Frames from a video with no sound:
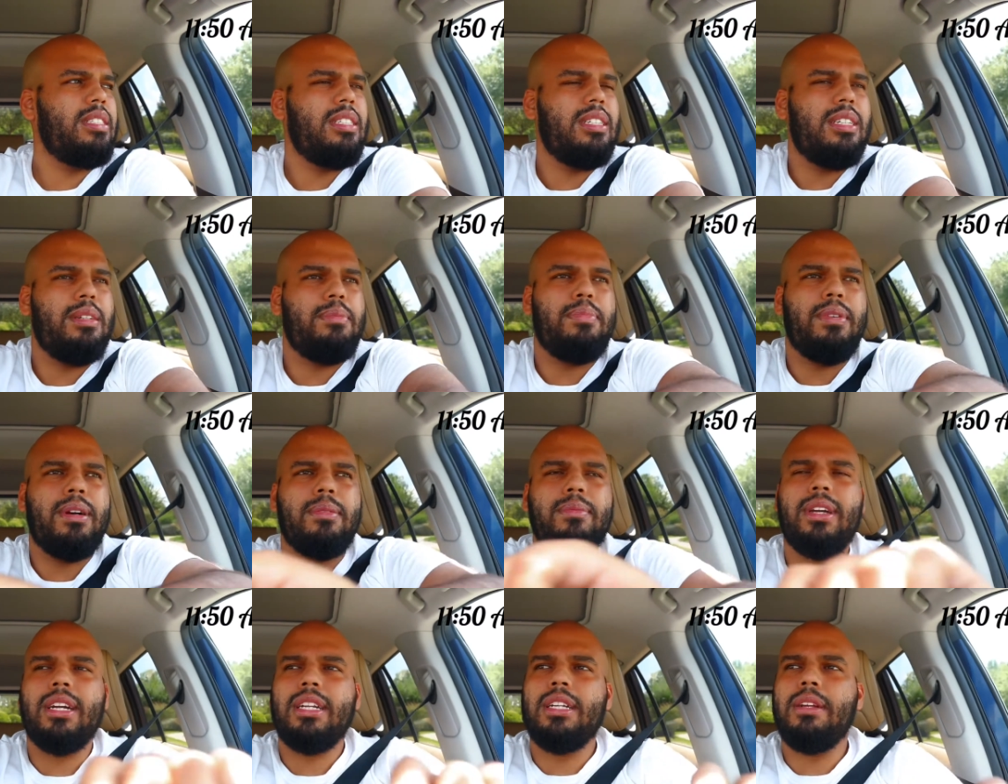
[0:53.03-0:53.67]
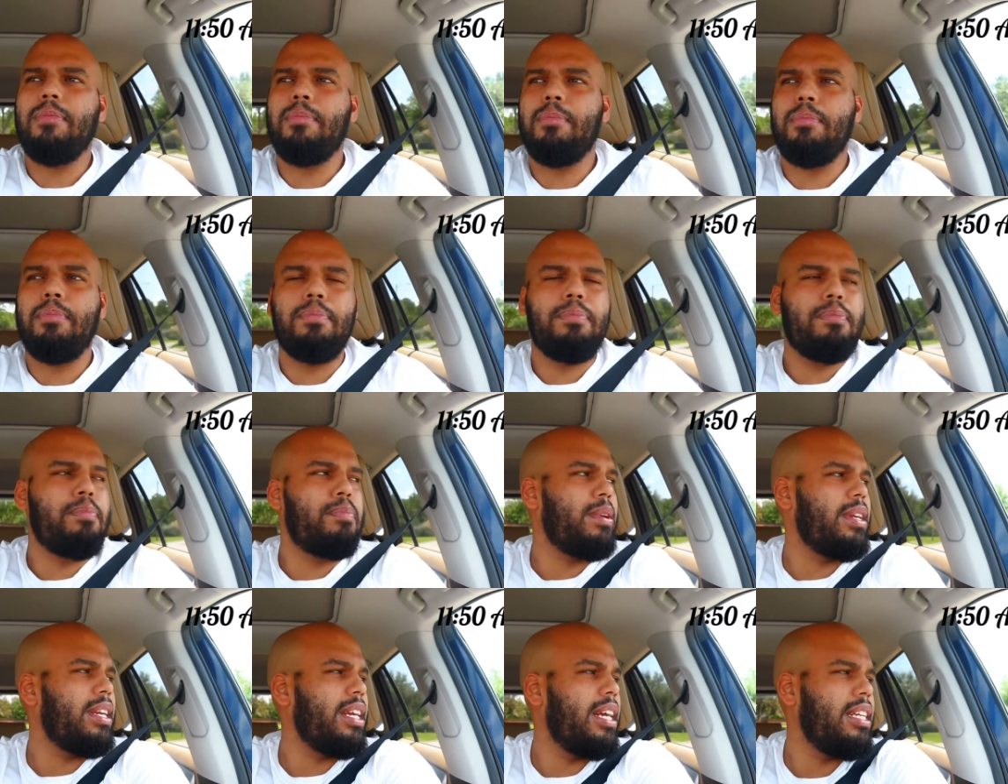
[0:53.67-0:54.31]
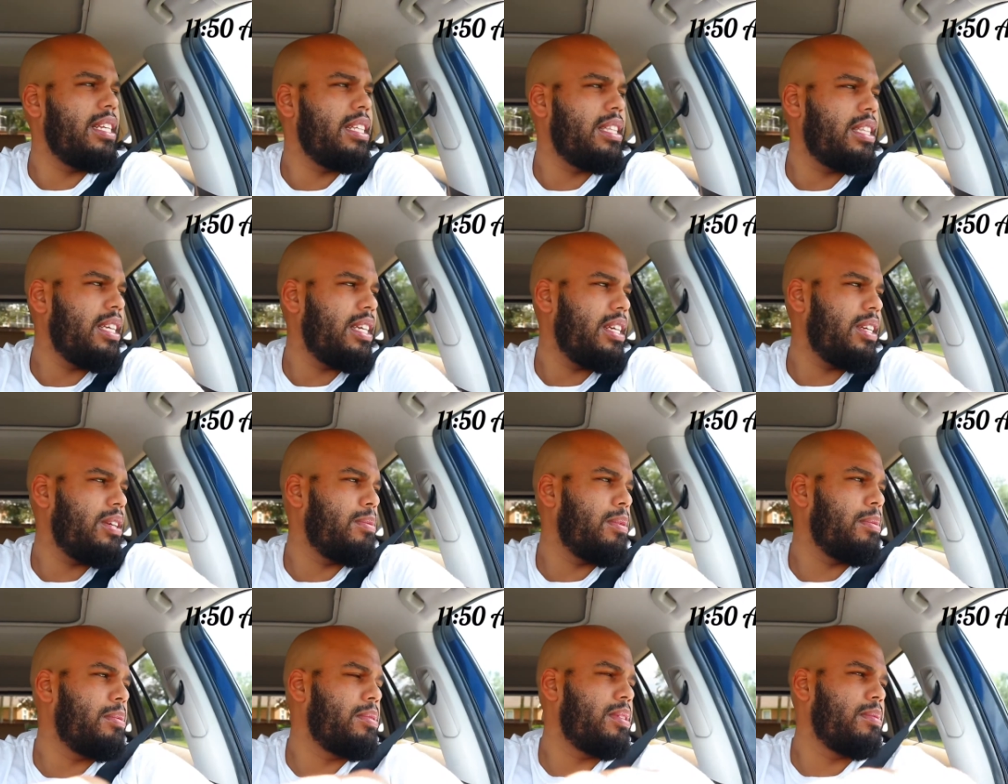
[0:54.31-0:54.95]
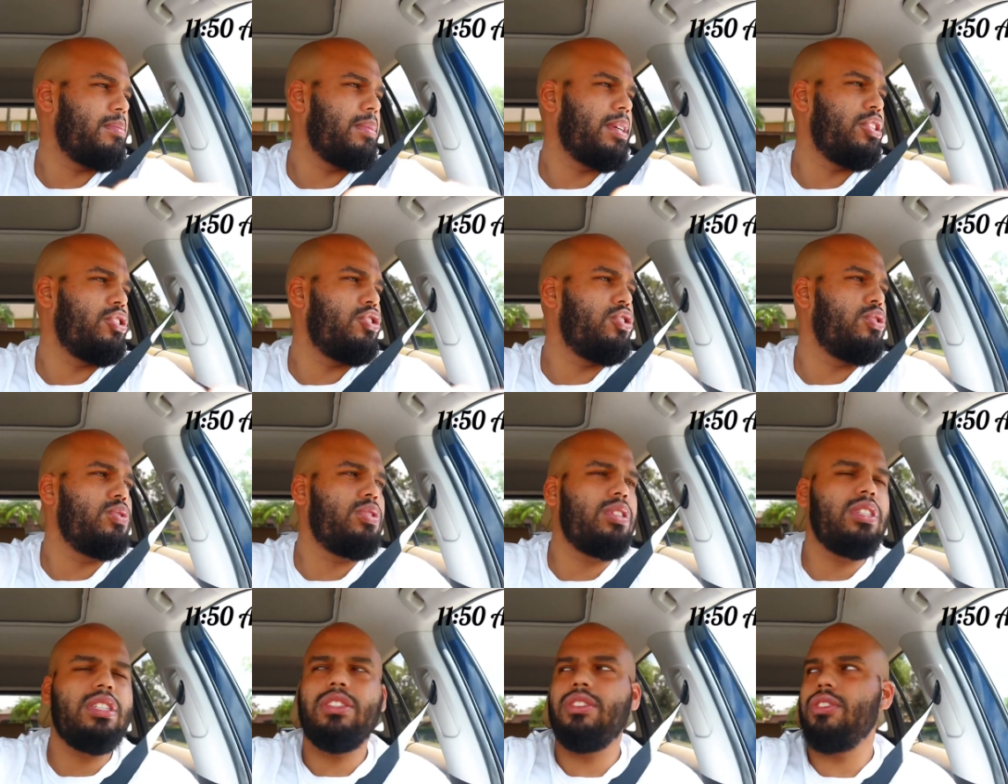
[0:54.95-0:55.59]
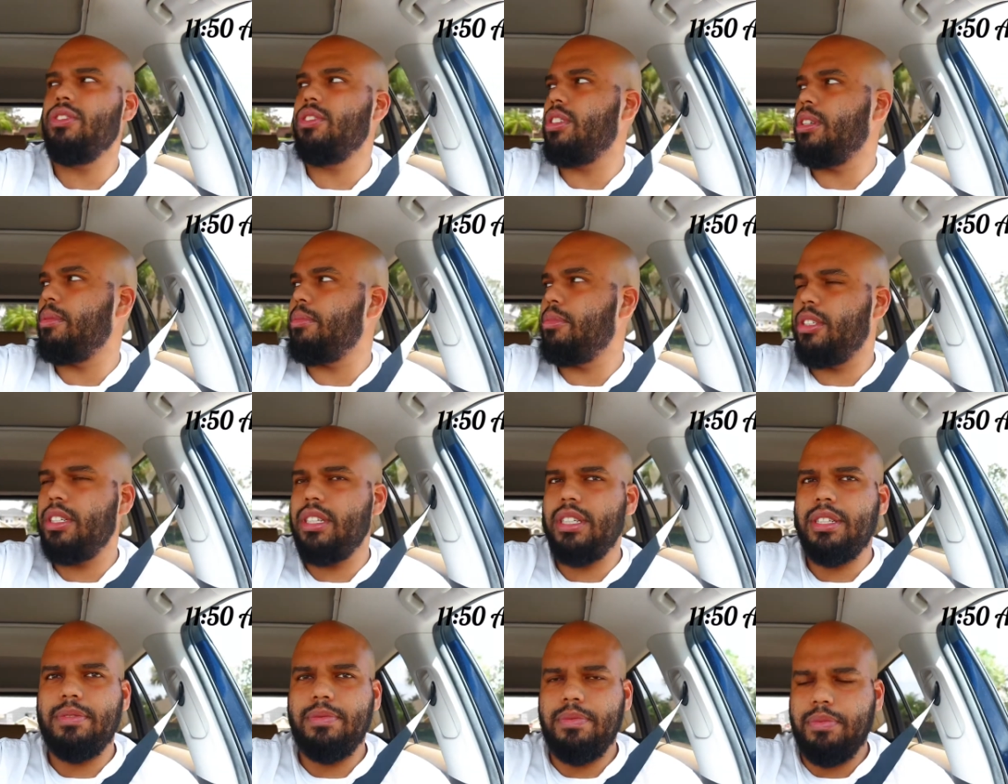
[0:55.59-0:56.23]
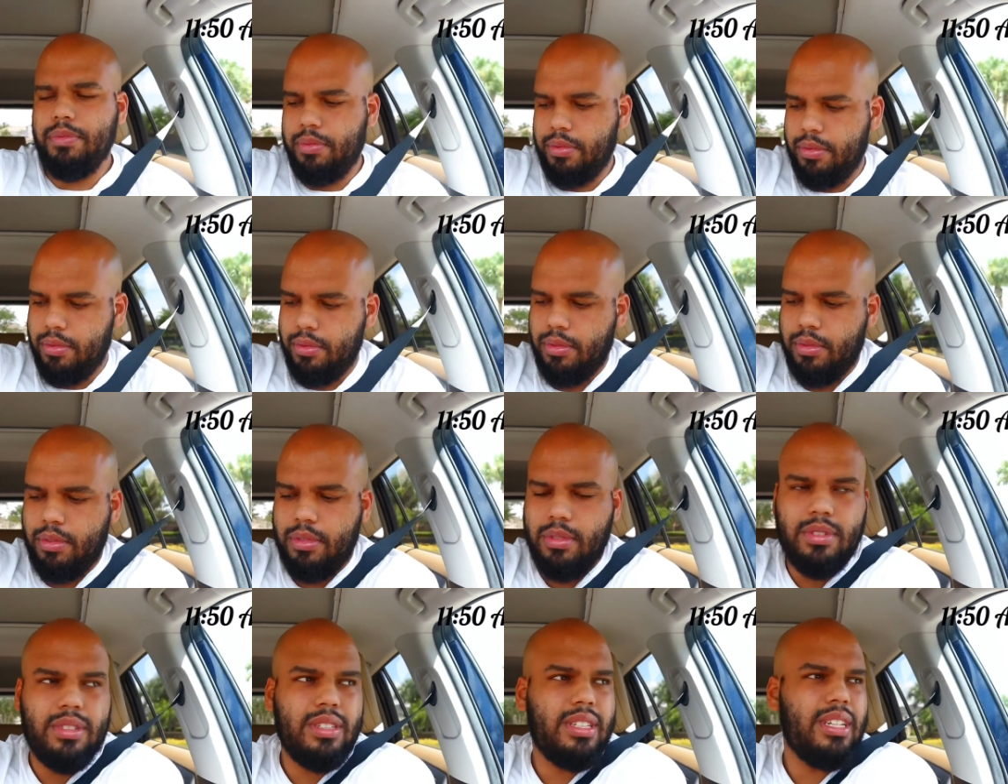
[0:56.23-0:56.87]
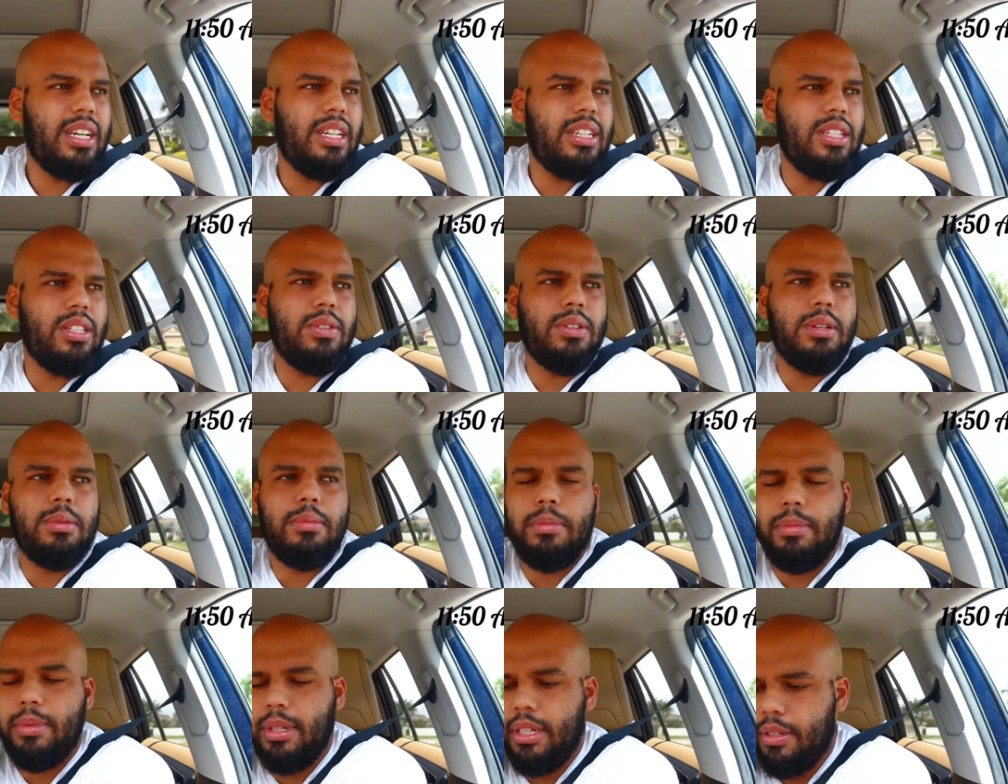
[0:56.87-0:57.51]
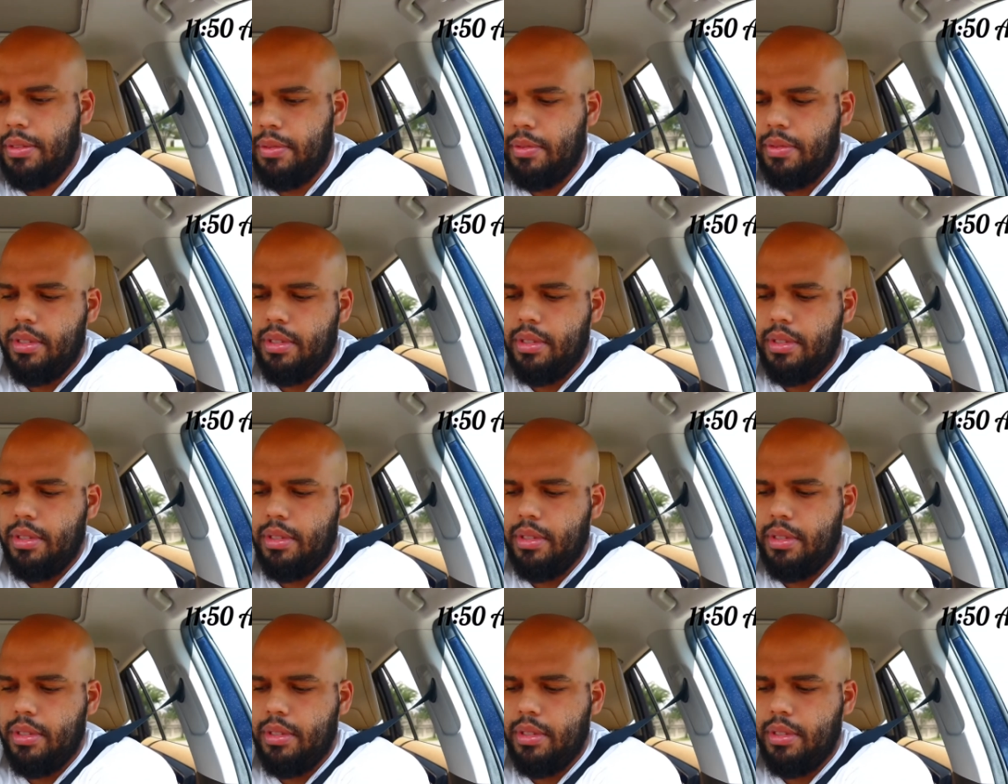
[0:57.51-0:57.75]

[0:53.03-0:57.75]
I'm probably not gonna bring anything, or maybe some like juicies or some shit. I don't know what I'm gonna bring.